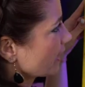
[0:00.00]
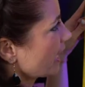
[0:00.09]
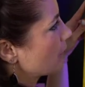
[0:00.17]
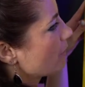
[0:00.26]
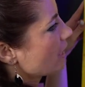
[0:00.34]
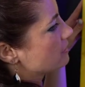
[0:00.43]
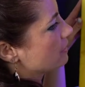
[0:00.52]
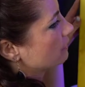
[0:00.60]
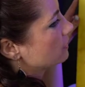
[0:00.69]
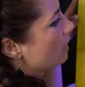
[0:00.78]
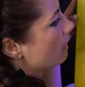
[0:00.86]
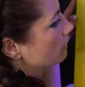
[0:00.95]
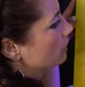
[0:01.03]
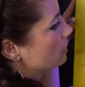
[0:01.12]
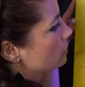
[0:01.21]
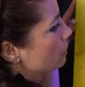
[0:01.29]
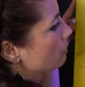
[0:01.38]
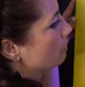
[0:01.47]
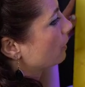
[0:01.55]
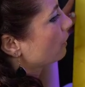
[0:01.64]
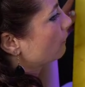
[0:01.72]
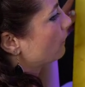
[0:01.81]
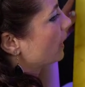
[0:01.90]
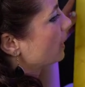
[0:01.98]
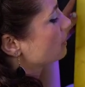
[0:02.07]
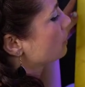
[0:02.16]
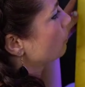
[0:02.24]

it makes it not look so perfect,